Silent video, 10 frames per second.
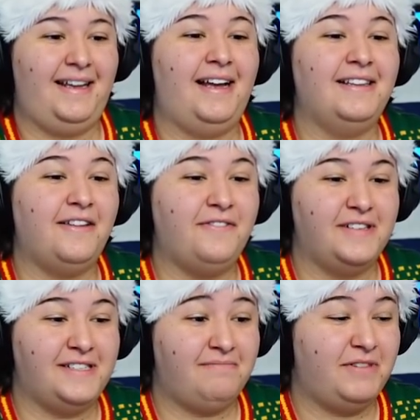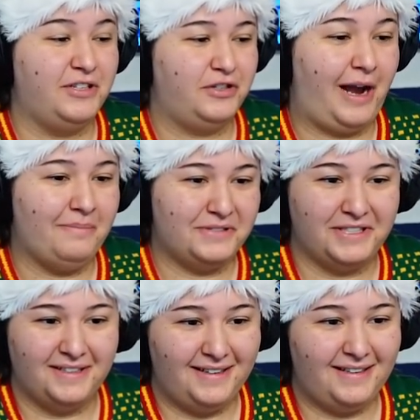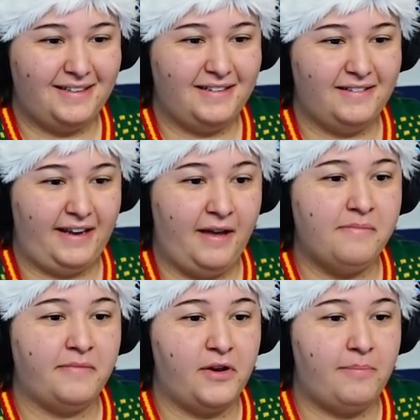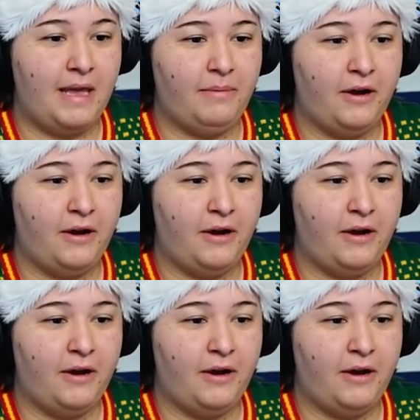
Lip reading: love this contraption. Yep, little baby